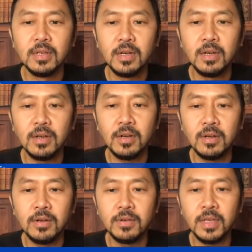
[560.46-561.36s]

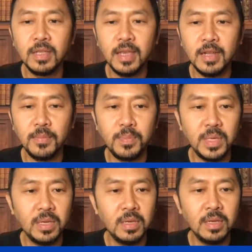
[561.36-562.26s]
Uh-oh. Indiana
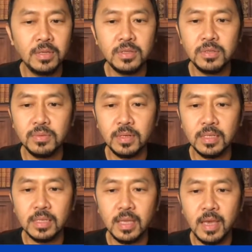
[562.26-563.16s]
Beach.
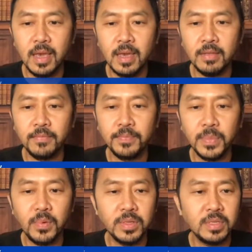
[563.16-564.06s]
What's that?
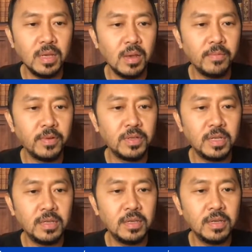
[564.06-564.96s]
What's up?
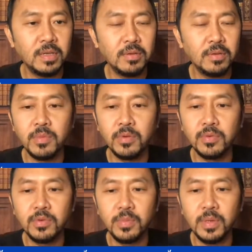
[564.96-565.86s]
Virginia. Wilma
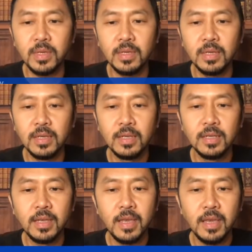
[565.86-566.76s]
Ruby.
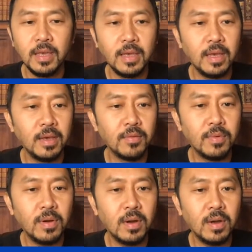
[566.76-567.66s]

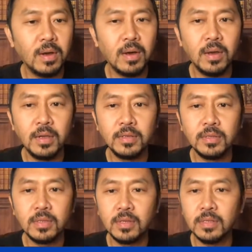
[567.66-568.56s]
Right.
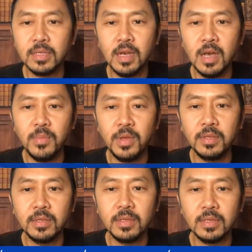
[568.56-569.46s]
There it's
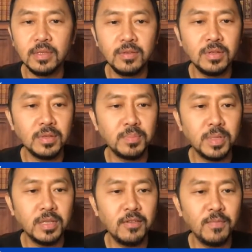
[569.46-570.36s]
coming. You just
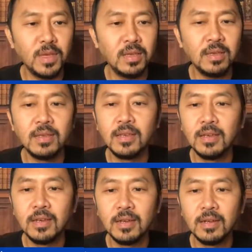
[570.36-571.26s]
believe me.
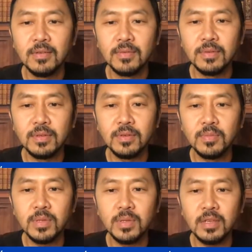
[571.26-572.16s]
Will you
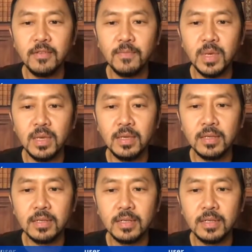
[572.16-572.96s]
believe me?